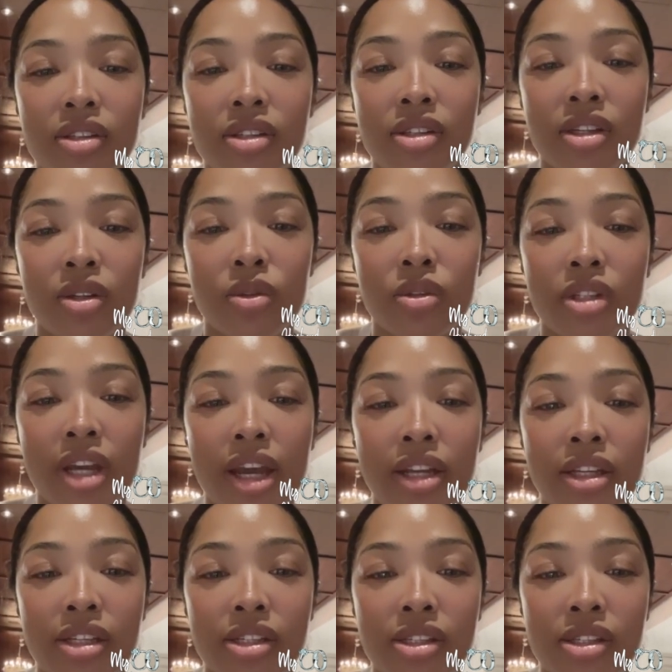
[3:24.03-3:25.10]
Single
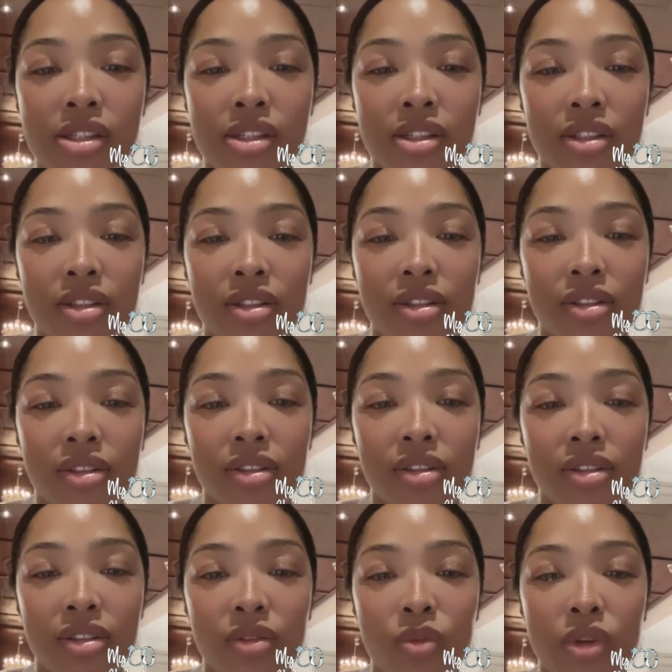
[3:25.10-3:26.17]
daddies.
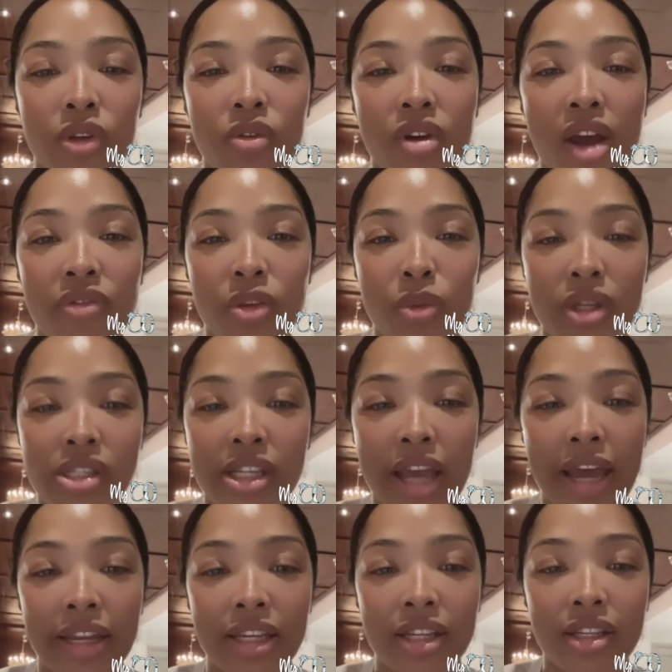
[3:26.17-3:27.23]
Well, you don't have to be a
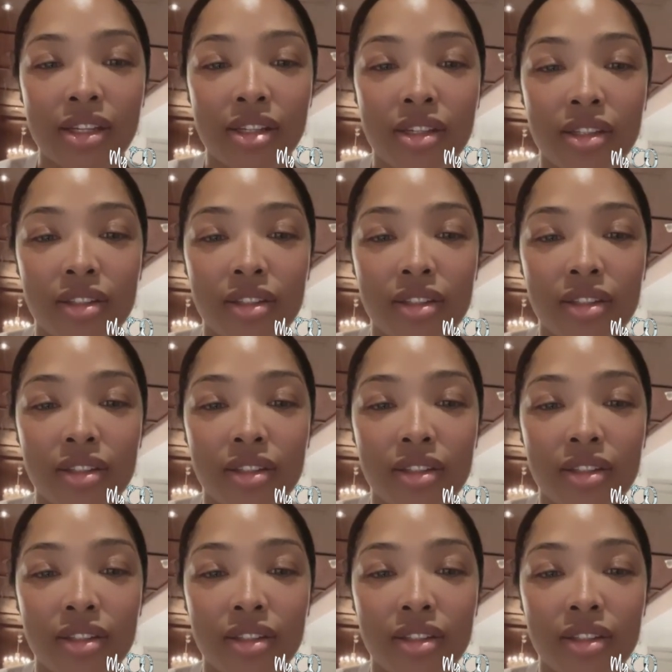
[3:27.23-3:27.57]
daddy.